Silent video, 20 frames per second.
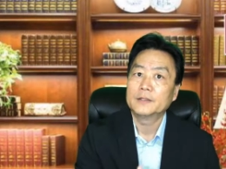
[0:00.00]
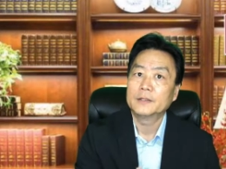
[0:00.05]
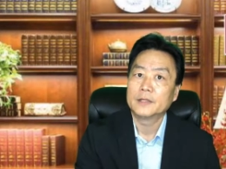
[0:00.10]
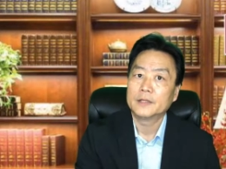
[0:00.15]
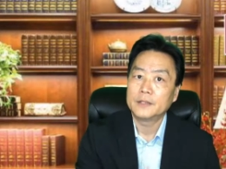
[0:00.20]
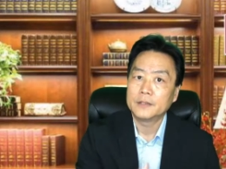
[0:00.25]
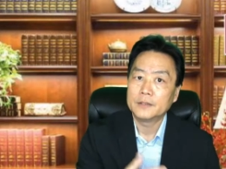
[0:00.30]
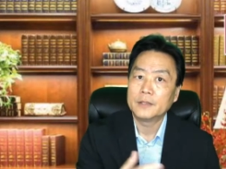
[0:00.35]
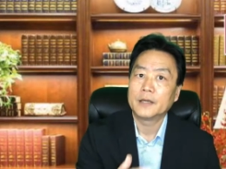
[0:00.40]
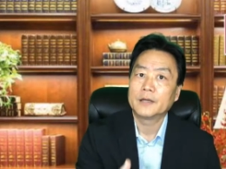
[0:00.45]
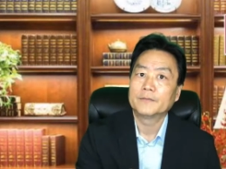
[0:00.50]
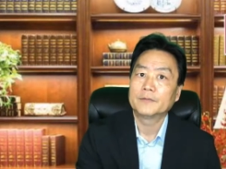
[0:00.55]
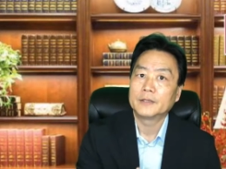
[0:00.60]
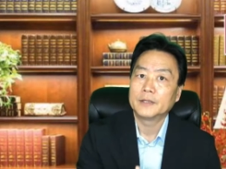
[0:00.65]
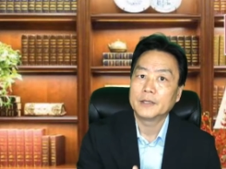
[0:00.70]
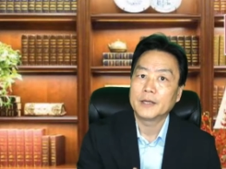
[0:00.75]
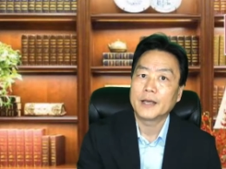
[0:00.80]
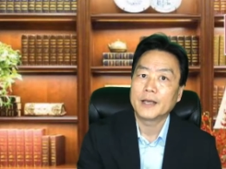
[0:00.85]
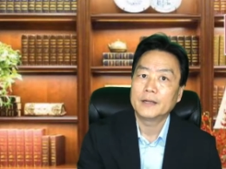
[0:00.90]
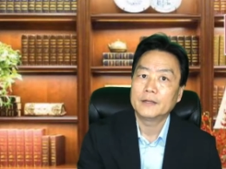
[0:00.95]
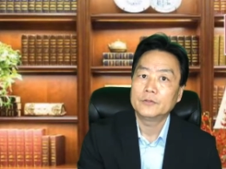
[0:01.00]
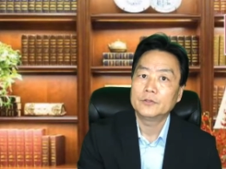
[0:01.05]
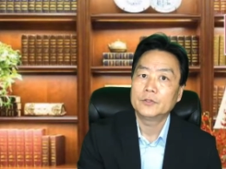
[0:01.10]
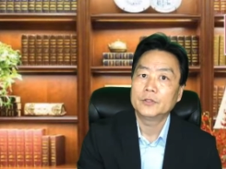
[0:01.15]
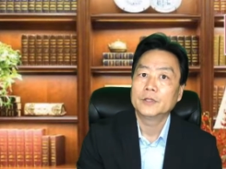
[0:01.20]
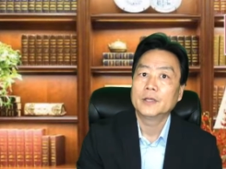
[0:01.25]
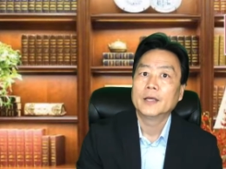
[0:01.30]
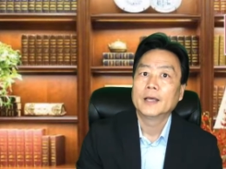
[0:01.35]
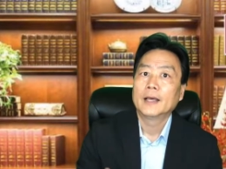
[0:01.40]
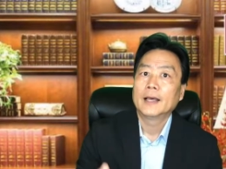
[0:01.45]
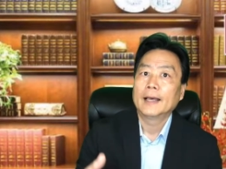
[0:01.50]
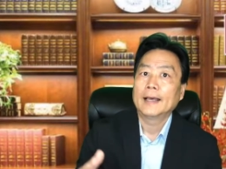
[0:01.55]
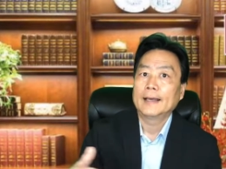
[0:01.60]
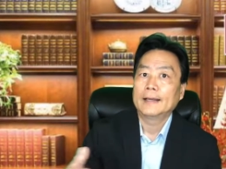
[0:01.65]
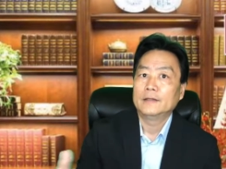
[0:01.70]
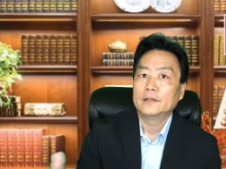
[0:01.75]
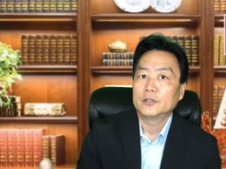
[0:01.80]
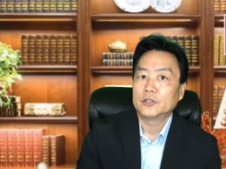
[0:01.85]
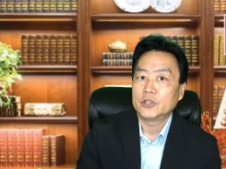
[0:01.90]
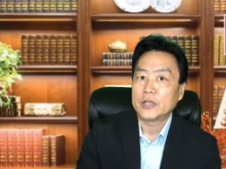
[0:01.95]
They need to have good energy,
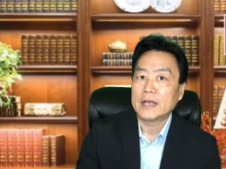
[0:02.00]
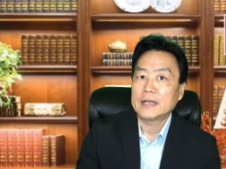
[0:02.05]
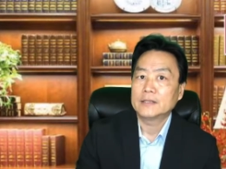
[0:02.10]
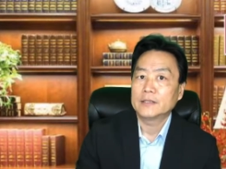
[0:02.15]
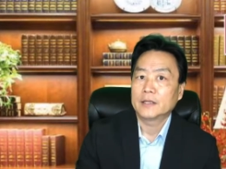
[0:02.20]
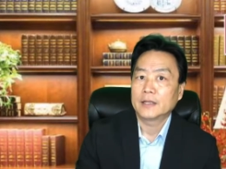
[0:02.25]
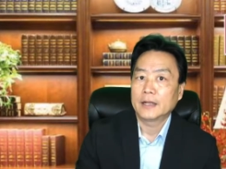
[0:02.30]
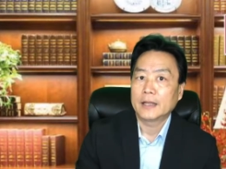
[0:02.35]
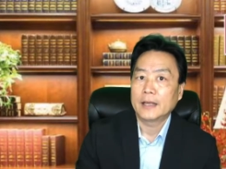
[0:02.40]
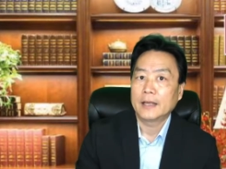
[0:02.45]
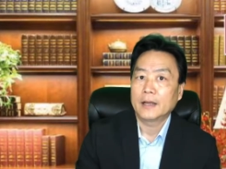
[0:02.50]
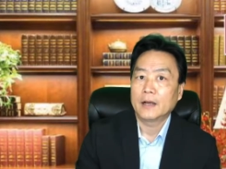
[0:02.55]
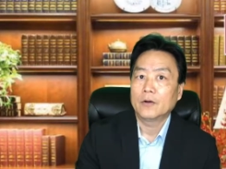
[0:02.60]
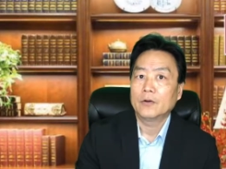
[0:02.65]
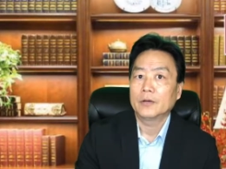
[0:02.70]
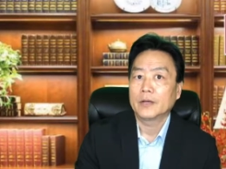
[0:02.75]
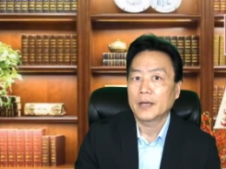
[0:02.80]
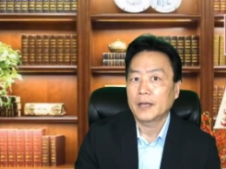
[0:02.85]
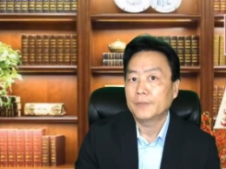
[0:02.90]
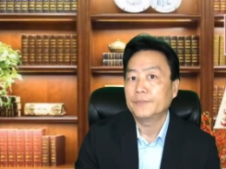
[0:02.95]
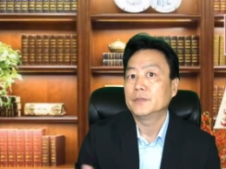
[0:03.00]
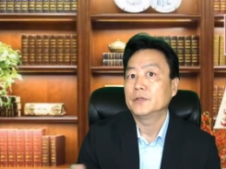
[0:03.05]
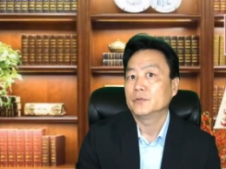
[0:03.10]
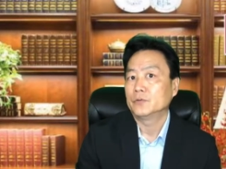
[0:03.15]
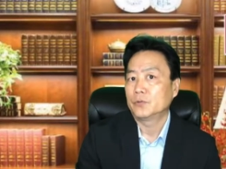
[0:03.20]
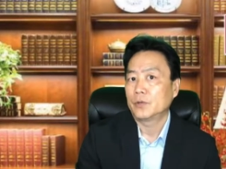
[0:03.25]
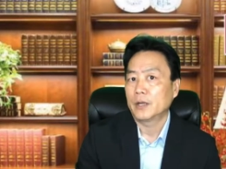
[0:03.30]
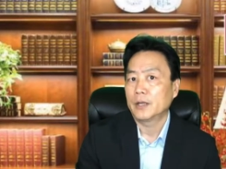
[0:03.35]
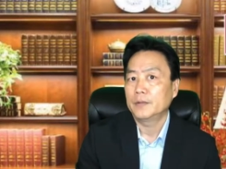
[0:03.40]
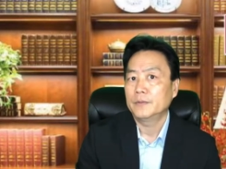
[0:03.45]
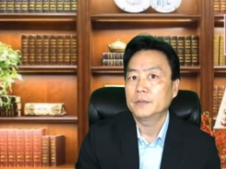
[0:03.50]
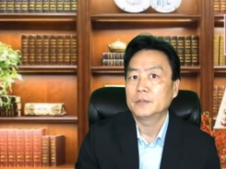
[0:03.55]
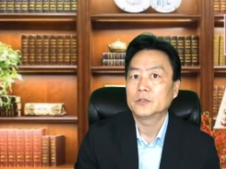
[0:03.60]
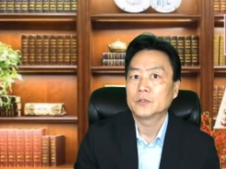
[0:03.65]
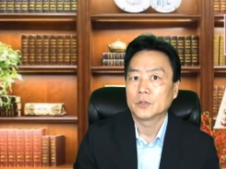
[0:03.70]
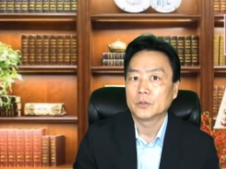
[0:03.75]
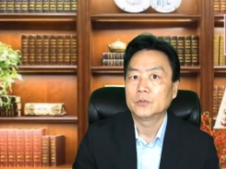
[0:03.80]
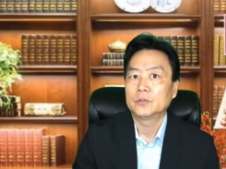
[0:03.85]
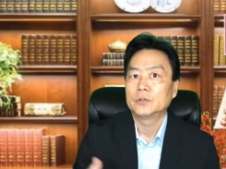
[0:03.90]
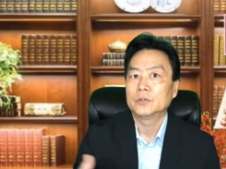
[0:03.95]
and the desk layout have to right,
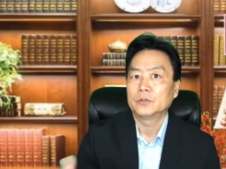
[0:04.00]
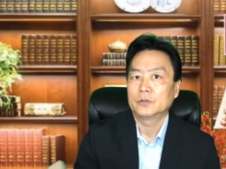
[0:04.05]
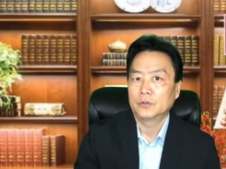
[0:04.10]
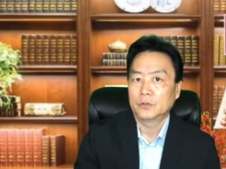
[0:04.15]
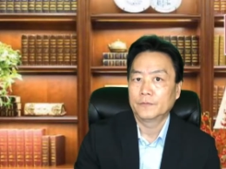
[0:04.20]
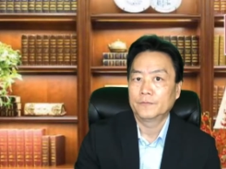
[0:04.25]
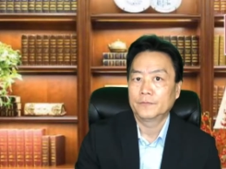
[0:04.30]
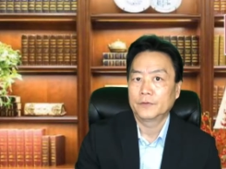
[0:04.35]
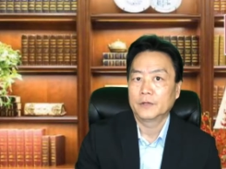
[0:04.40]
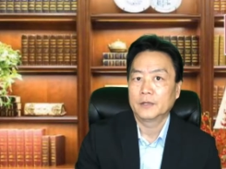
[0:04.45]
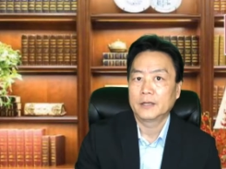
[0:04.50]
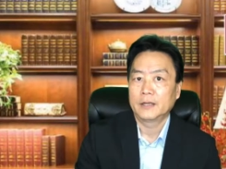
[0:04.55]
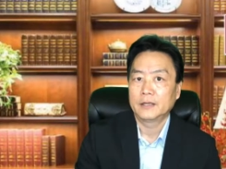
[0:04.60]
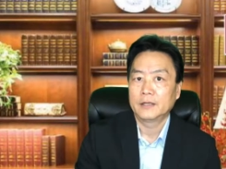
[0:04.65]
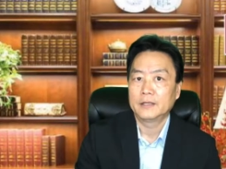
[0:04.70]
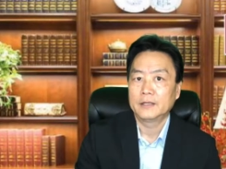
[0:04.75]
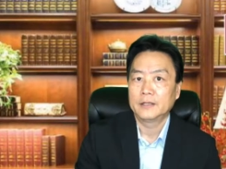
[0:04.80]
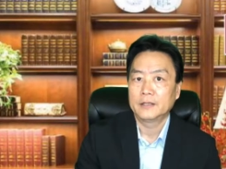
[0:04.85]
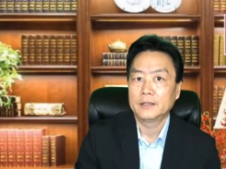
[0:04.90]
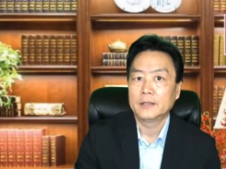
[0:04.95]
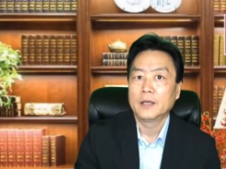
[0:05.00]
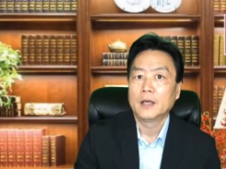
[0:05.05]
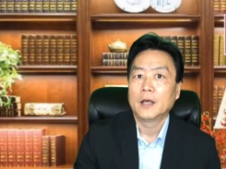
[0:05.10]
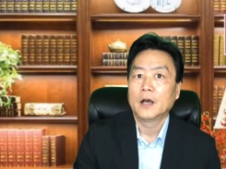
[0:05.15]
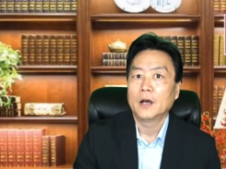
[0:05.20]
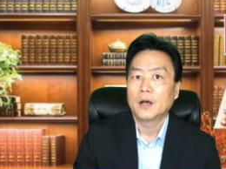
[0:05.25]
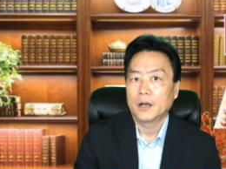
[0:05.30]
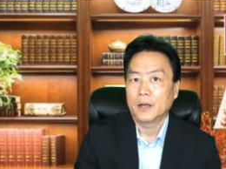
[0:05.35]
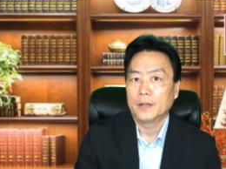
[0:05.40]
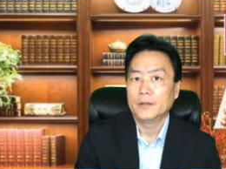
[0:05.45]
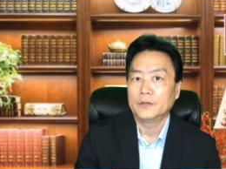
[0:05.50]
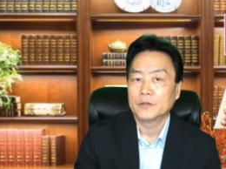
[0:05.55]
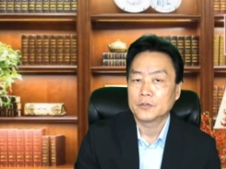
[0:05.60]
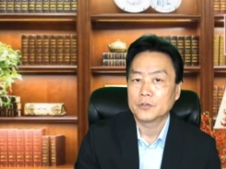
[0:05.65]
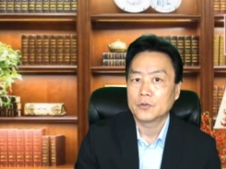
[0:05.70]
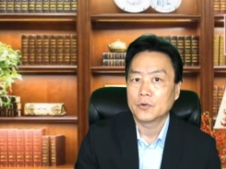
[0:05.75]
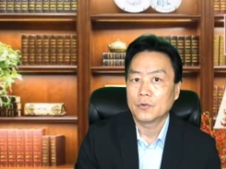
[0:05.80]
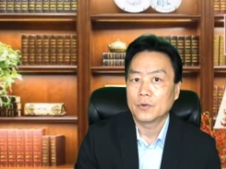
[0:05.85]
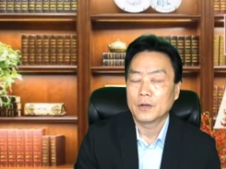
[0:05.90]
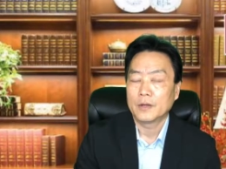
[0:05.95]
so to good for learning, and
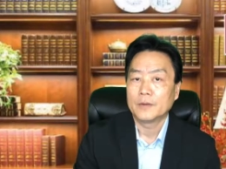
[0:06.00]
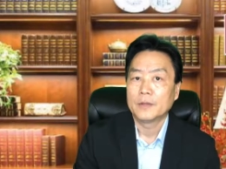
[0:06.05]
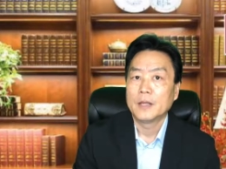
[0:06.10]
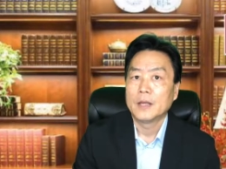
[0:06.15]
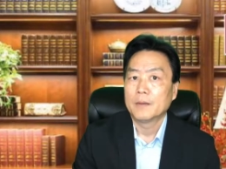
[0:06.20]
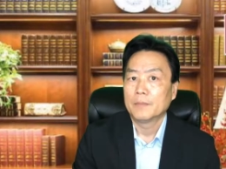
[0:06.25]
so on.